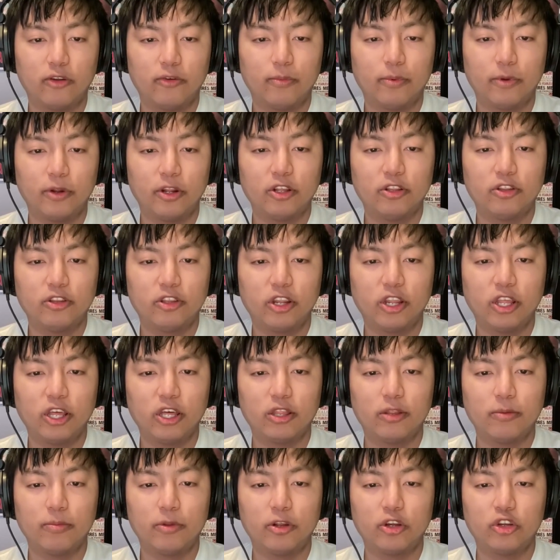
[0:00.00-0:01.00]
on, everybody? Today
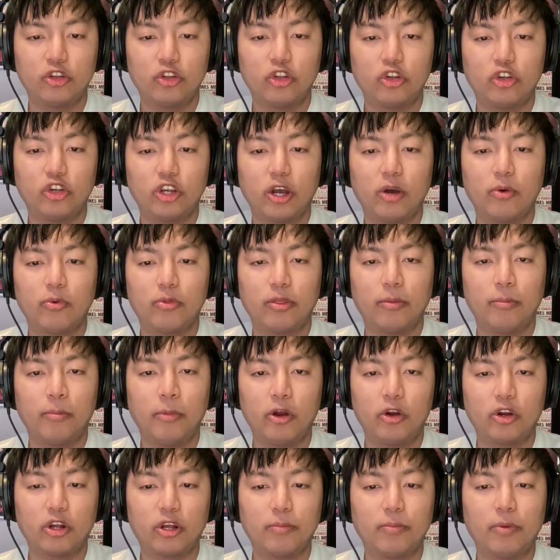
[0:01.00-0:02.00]
I have the pleasure to chat with
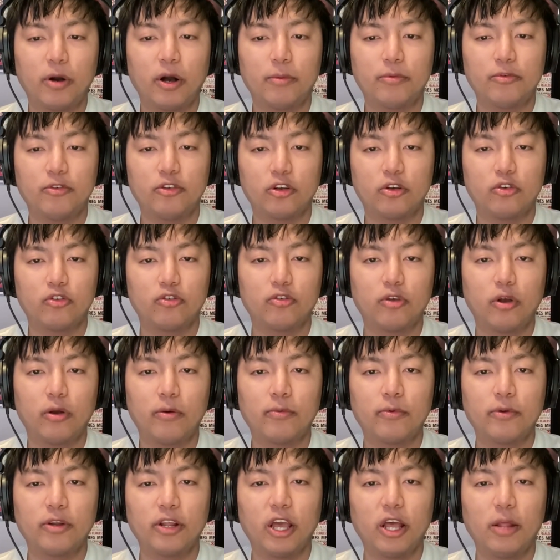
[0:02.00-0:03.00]
American pop singer
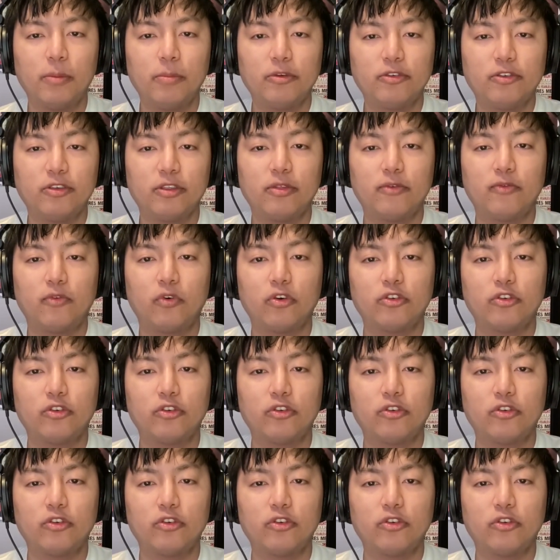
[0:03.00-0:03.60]
songwriter NBC The